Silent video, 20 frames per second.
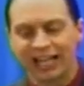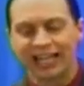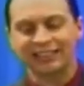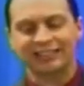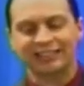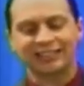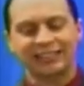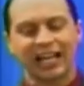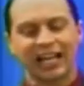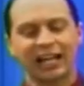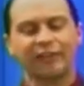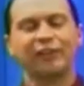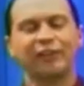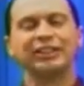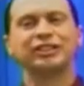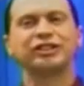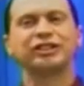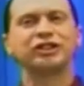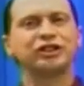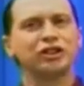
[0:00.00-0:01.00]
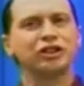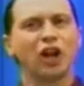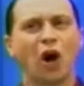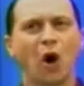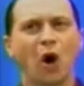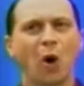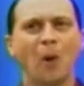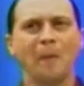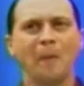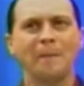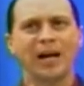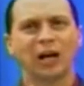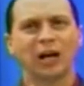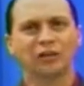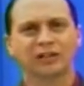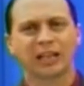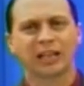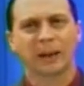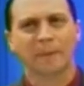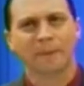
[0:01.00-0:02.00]
instead of a slow
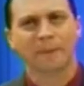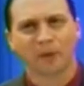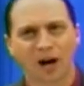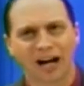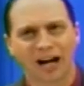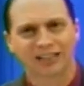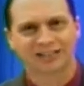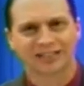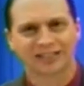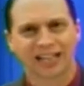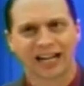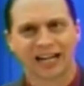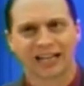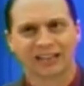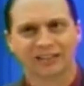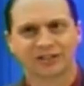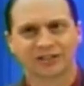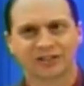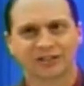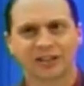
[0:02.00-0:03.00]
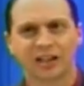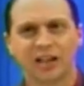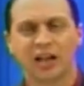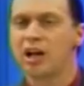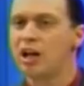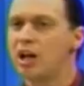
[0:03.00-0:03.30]
melting process.